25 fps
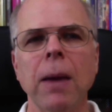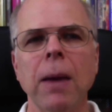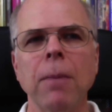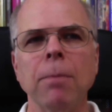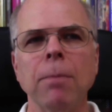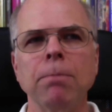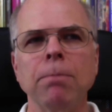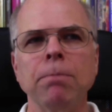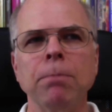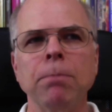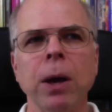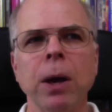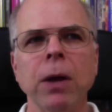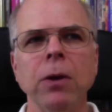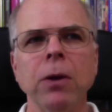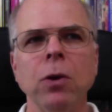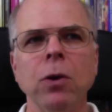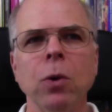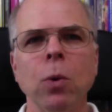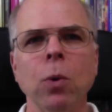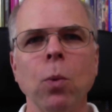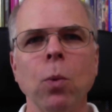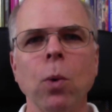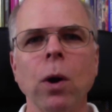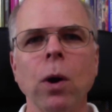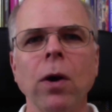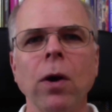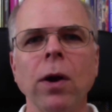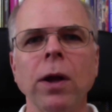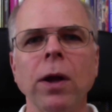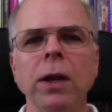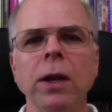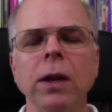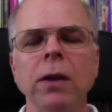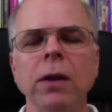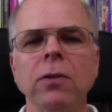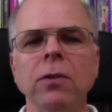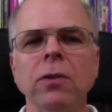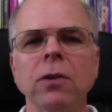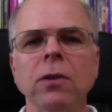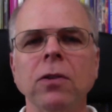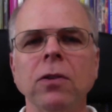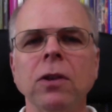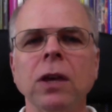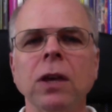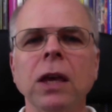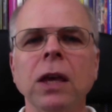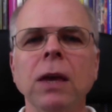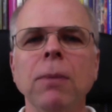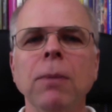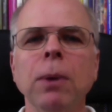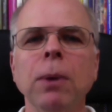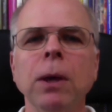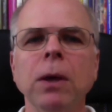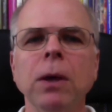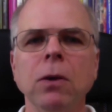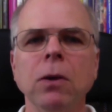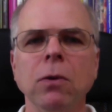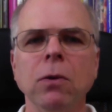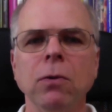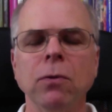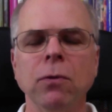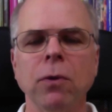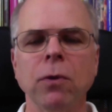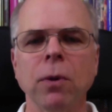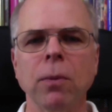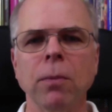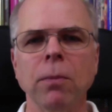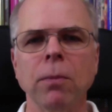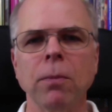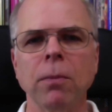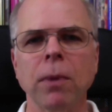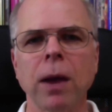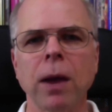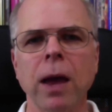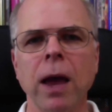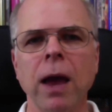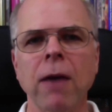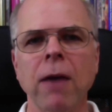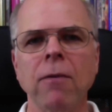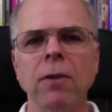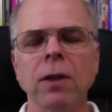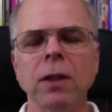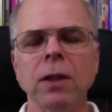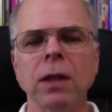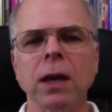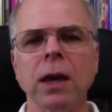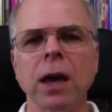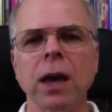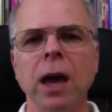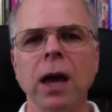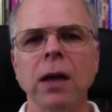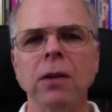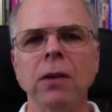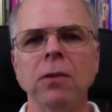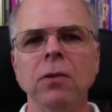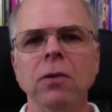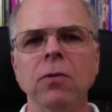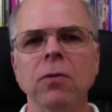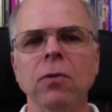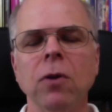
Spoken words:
but your wariness is keeping you from having the kinds of